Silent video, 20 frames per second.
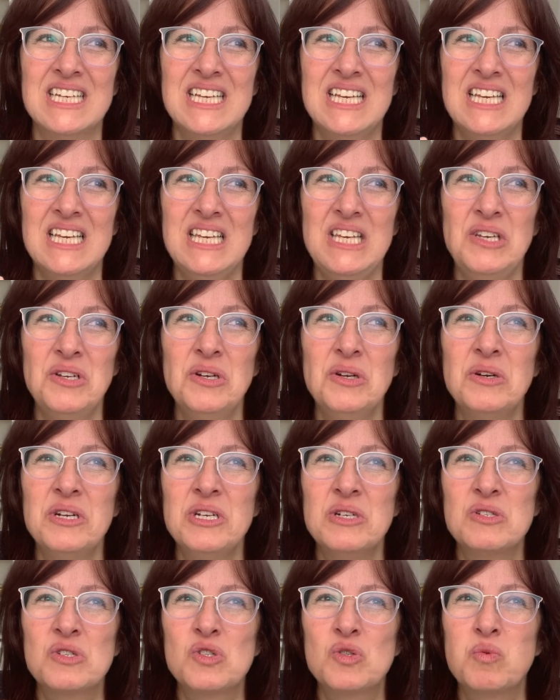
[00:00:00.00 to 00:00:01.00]
you know,
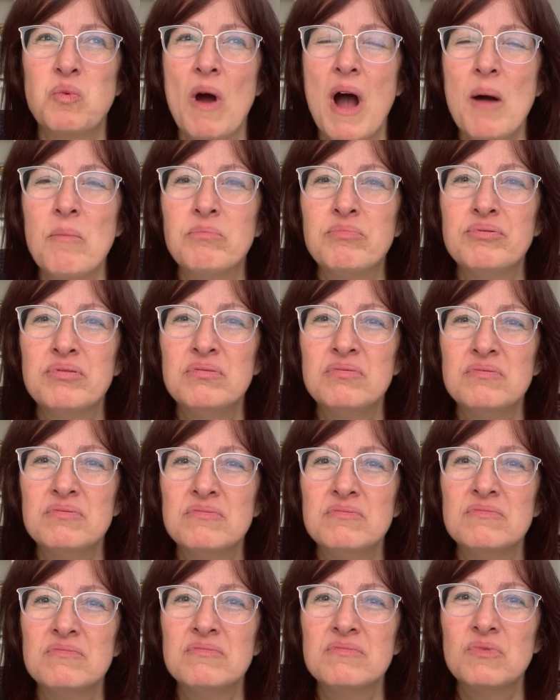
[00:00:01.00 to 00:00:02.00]
in a swamp
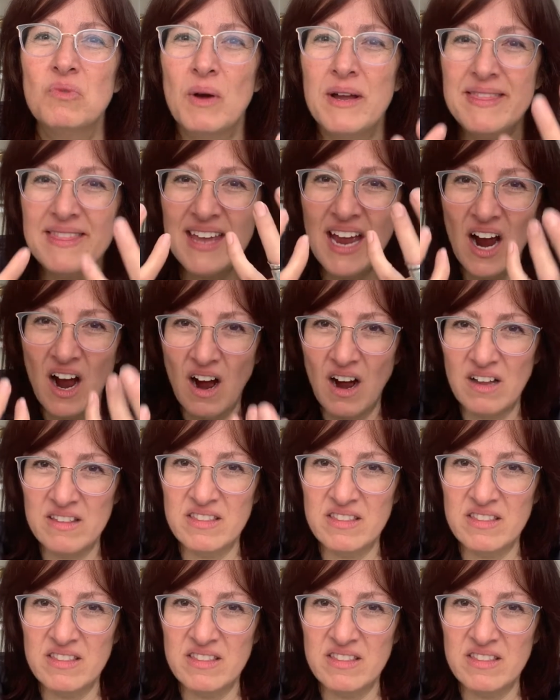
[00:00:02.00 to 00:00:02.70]
when there,